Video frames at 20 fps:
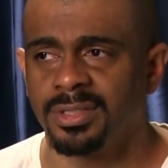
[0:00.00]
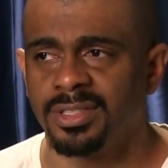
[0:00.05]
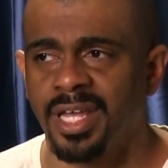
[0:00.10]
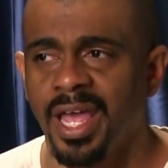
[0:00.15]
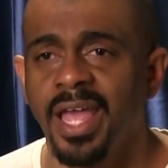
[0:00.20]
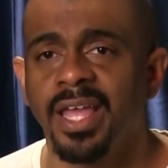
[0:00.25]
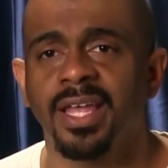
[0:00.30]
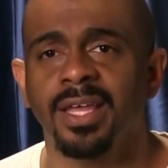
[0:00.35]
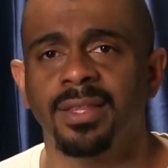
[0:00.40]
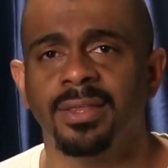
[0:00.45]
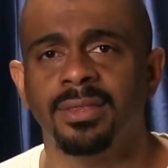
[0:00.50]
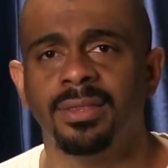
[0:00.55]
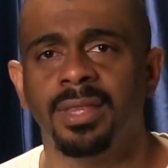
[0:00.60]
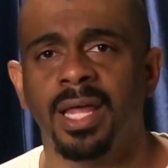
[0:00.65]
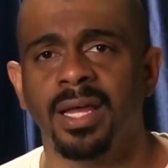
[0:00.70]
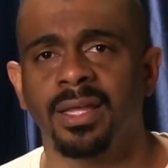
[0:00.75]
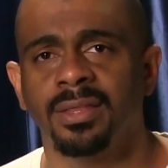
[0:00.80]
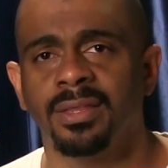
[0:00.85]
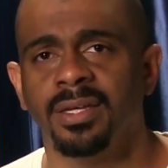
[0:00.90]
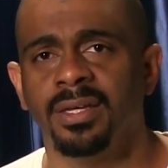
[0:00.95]
taken
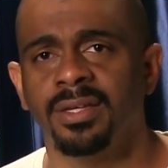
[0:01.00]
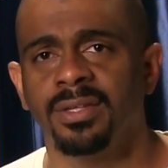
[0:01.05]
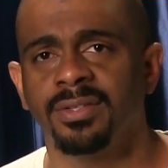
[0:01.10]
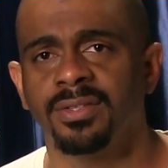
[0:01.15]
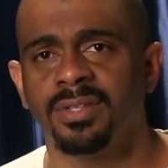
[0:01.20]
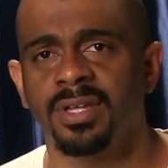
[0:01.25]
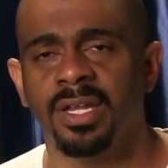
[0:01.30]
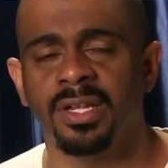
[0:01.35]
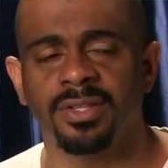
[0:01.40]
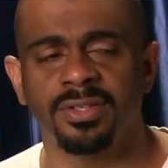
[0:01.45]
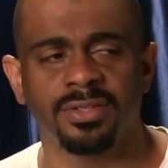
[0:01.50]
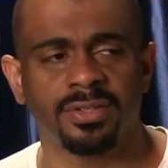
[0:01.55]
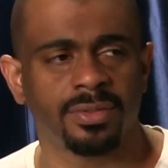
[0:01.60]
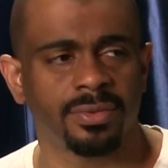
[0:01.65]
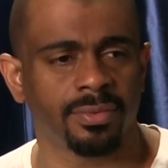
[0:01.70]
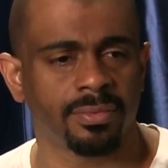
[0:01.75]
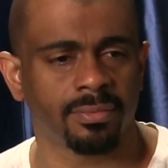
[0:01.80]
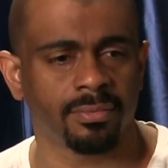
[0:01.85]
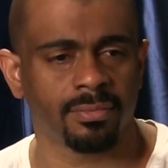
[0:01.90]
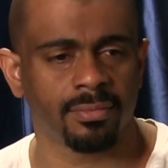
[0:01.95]
like this, it's